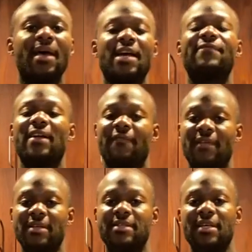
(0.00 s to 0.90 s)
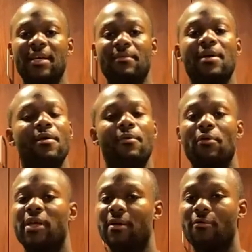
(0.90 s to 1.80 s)
X Factor Fitness team. We're
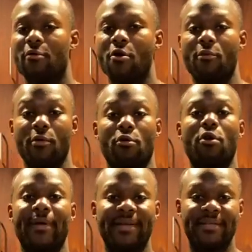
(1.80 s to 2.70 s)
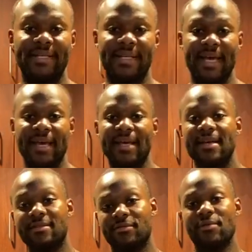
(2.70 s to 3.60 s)
gonna keep growing. We're on our way to 6K.
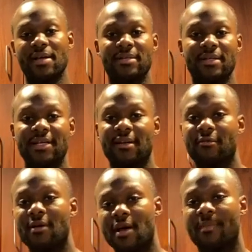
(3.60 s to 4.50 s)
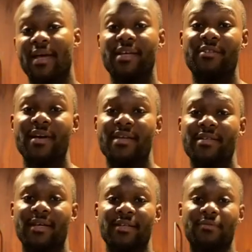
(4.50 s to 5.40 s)
Subscribe to the channel. I'm gonna catch you guys
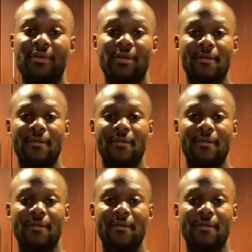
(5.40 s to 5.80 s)
in the next one.